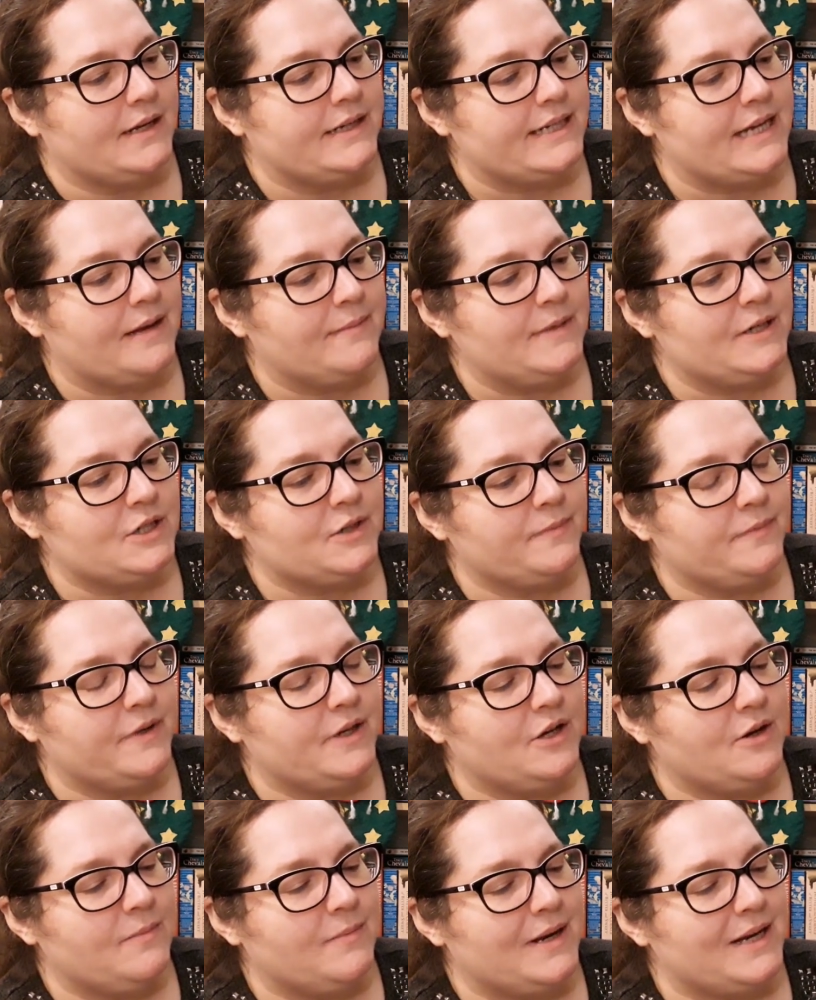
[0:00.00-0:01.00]
Tell me
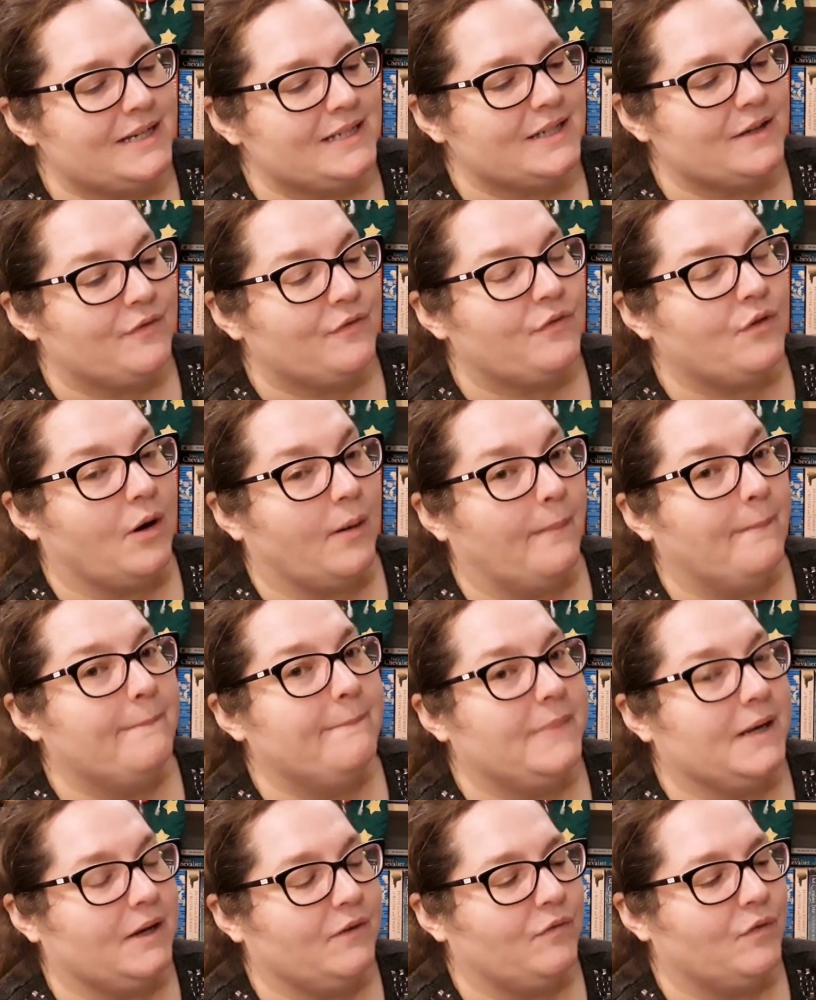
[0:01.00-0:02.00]
something you miss from
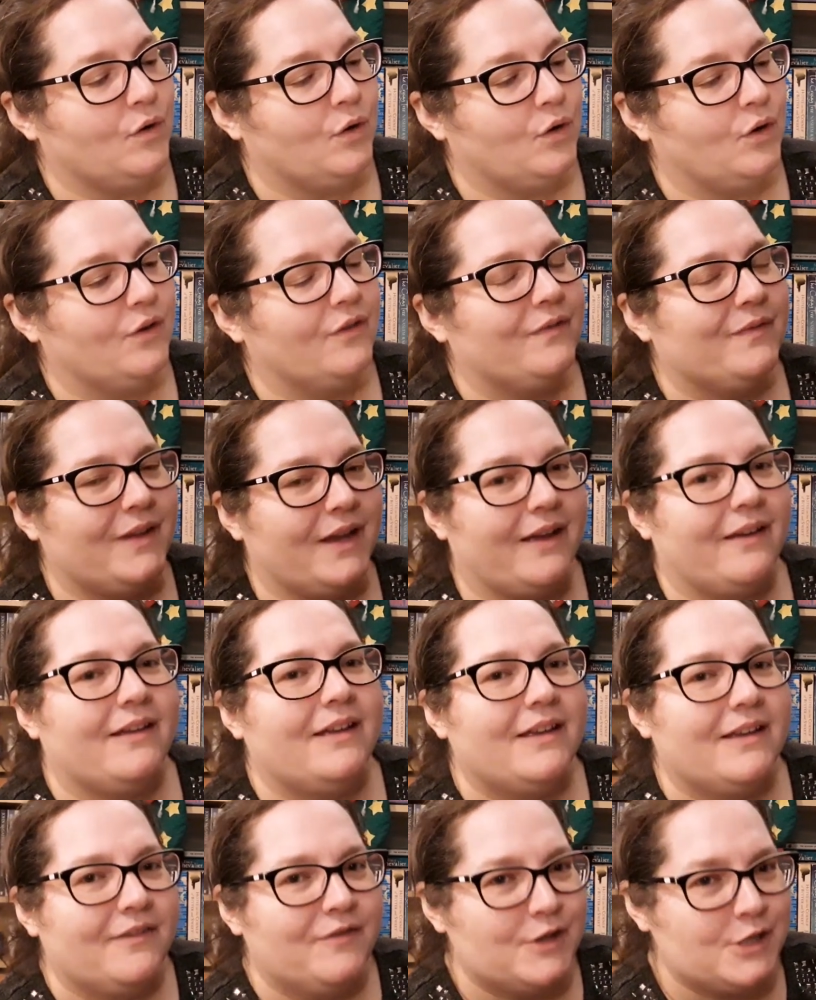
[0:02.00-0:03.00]
before. Nah,
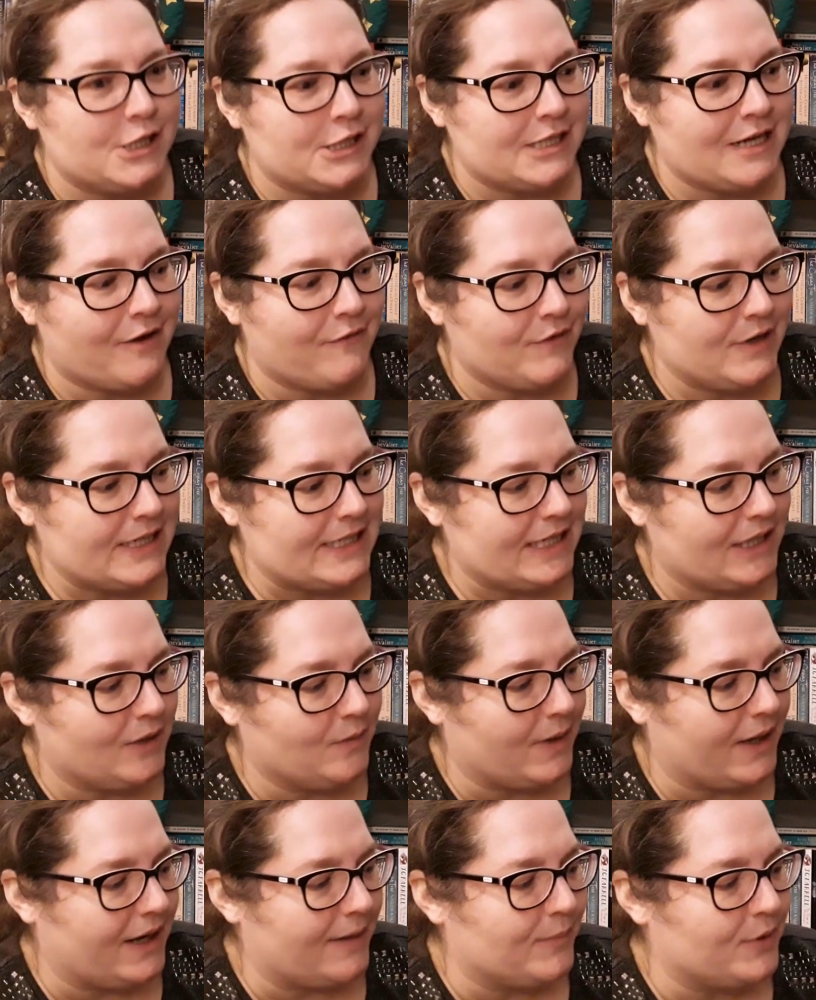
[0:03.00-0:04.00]
this is definitely still
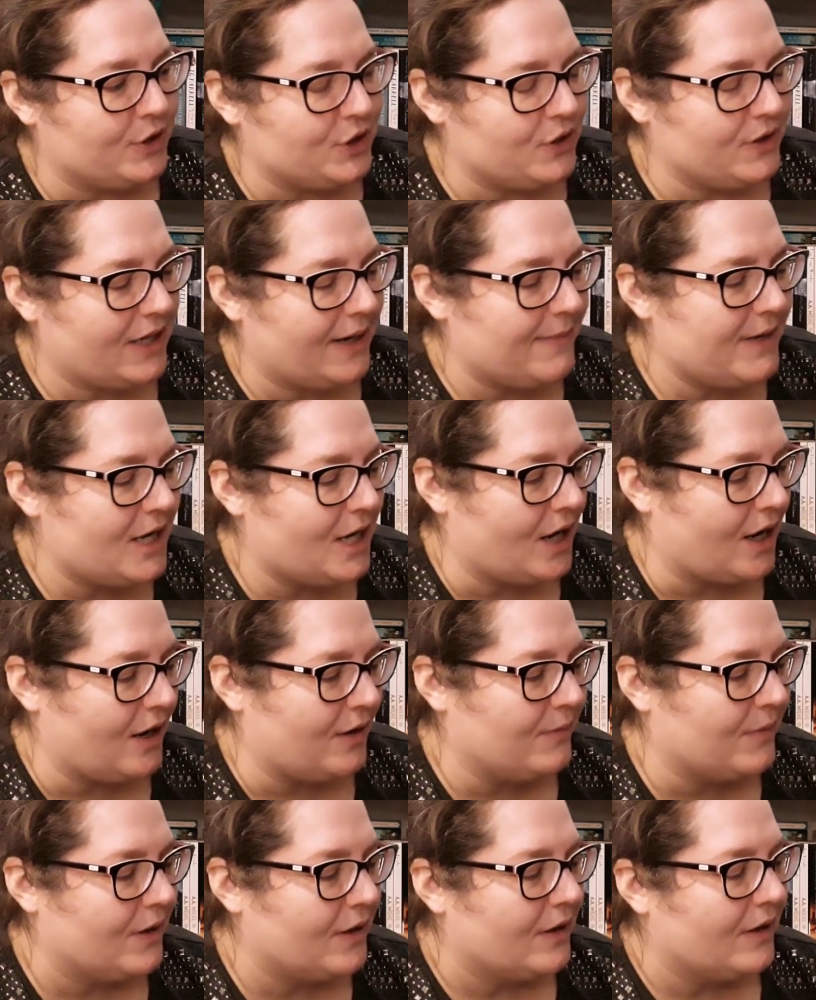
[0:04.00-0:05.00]
the winner, but do let me
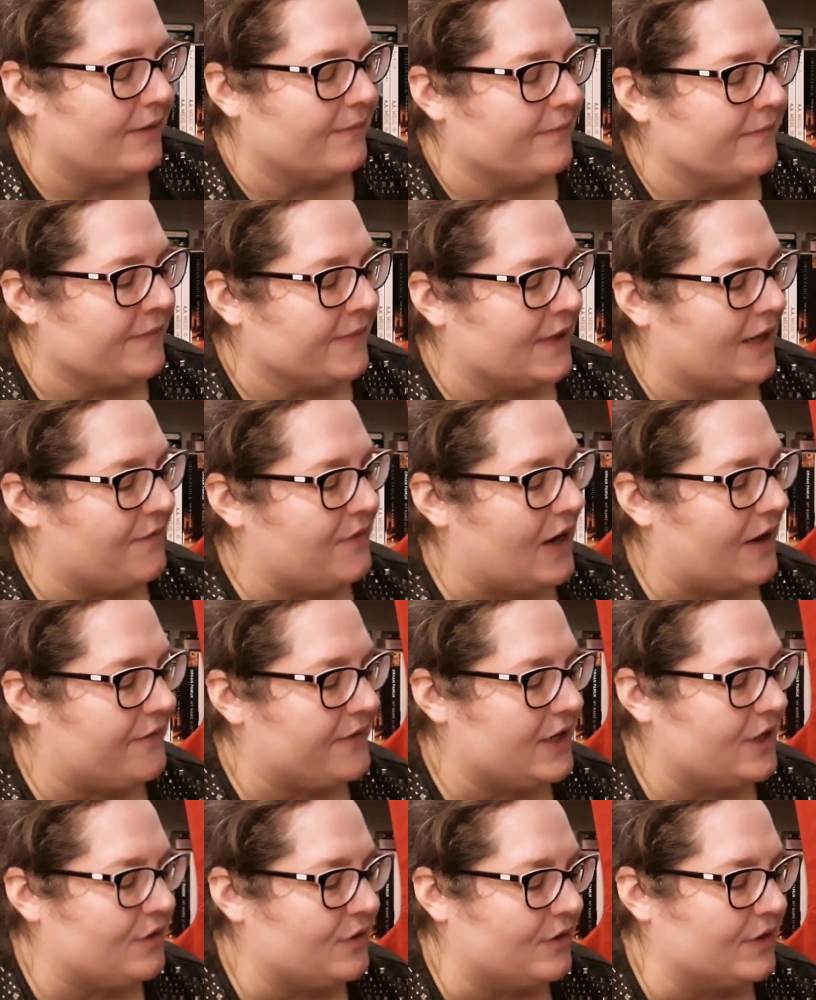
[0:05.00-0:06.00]
know if you
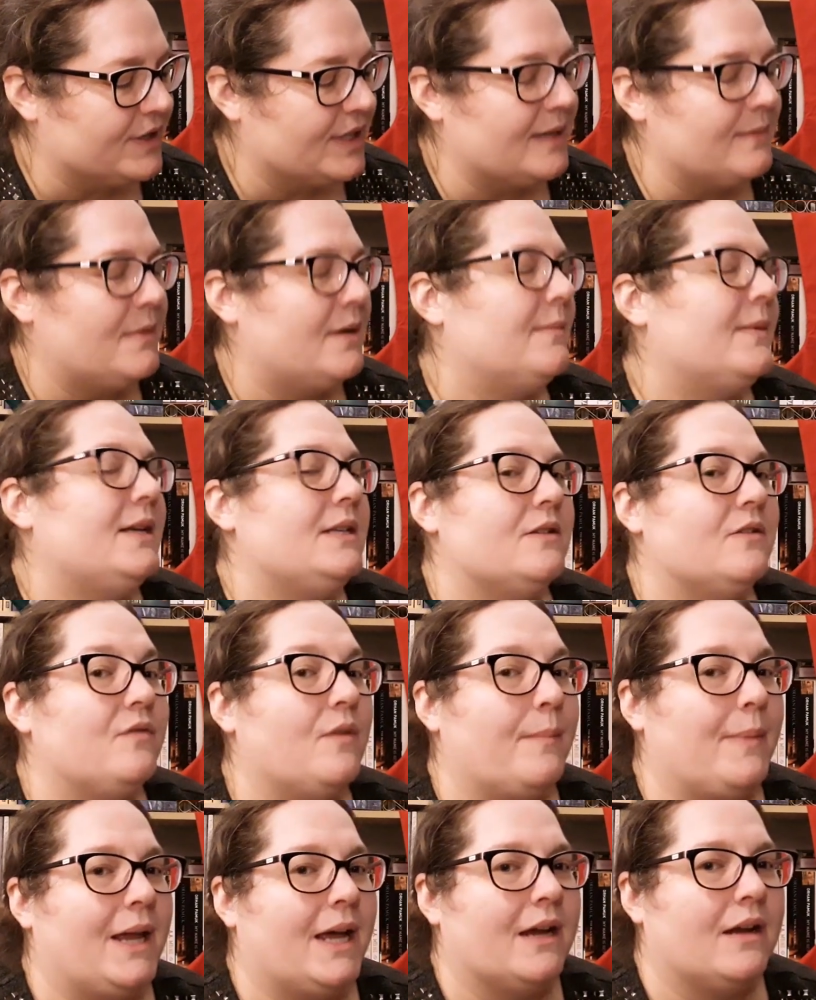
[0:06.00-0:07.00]
have any thoughts on the Mermaids
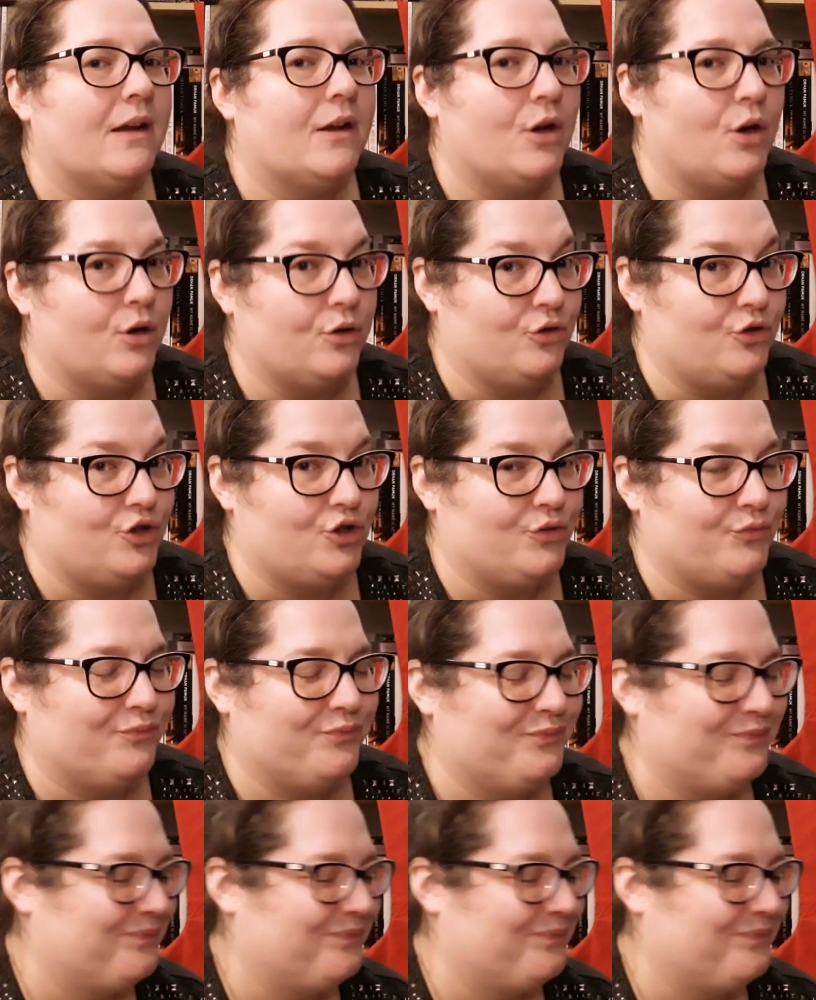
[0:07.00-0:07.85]
of Black Conch.